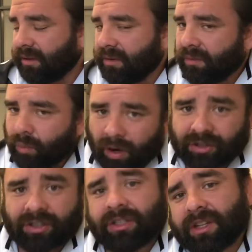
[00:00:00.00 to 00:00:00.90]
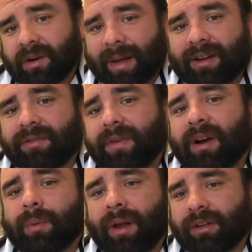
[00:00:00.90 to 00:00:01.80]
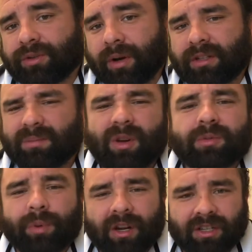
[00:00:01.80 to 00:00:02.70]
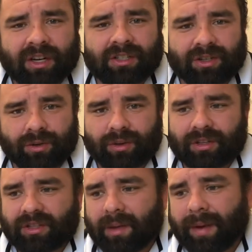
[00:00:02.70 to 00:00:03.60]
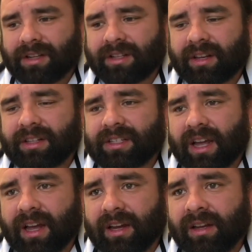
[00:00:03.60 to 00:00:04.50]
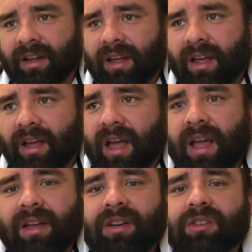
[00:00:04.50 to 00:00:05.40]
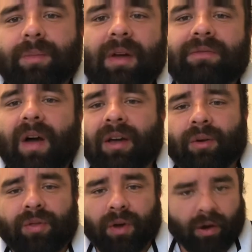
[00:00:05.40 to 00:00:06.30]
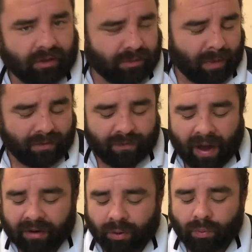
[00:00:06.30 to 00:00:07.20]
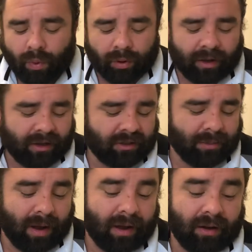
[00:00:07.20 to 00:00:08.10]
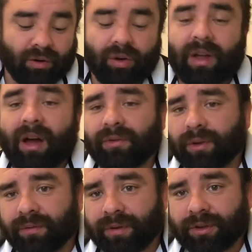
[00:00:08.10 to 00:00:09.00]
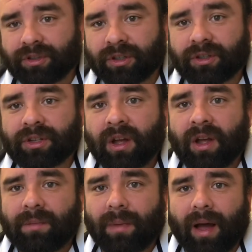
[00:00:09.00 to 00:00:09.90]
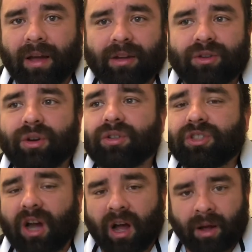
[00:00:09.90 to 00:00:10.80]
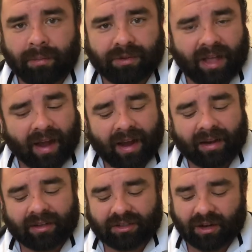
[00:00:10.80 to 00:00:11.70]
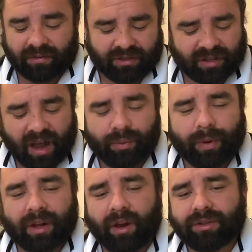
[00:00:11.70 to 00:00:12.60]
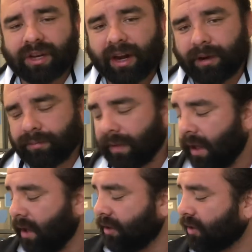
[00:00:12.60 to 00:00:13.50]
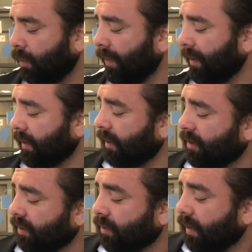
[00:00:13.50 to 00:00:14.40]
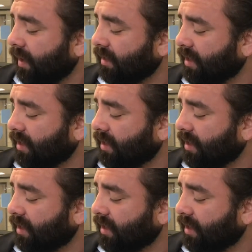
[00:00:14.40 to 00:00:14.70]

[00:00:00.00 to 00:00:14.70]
Washington's going to make a farewell address. Most presidents do this. They basically say, hey, here's my final thoughts, my final warnings, my look out for the futures, my good jobs, that kind of stuff. Just how do we close it out? So what they're going to do is